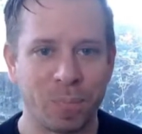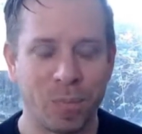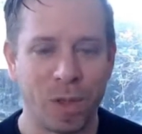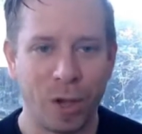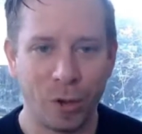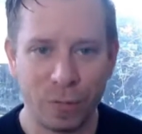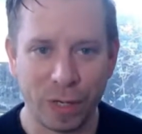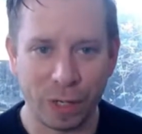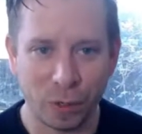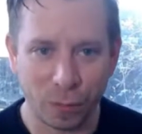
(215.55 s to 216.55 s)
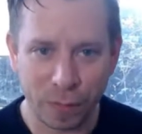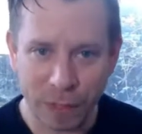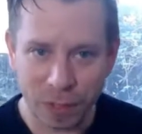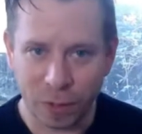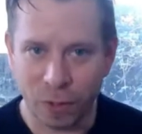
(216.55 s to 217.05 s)
Hopefully your feet
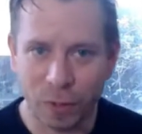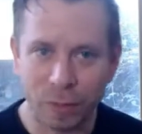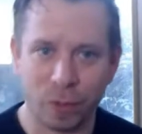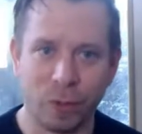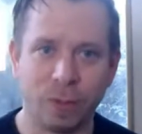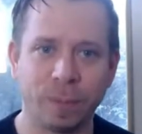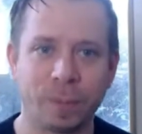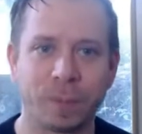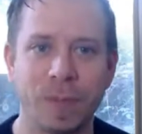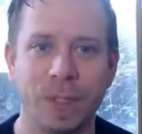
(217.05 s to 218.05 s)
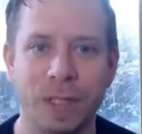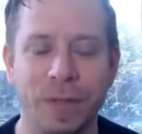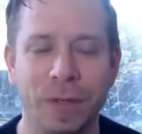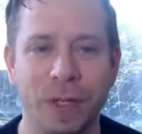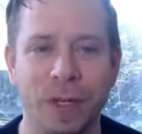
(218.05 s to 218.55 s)
are on the floor. See if you
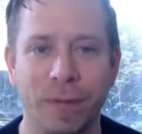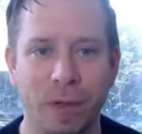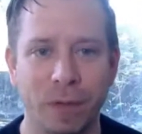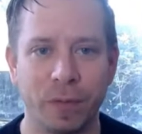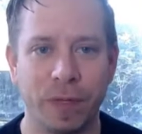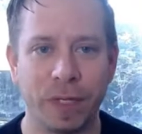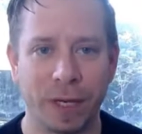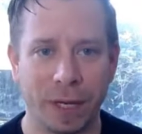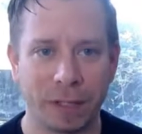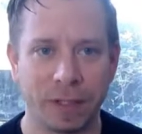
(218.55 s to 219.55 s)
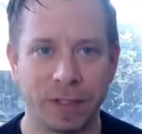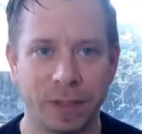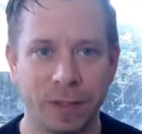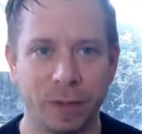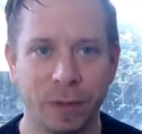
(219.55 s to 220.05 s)
can have your feet connected to
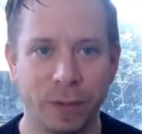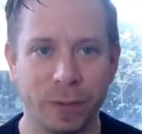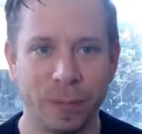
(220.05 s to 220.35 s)
the floor.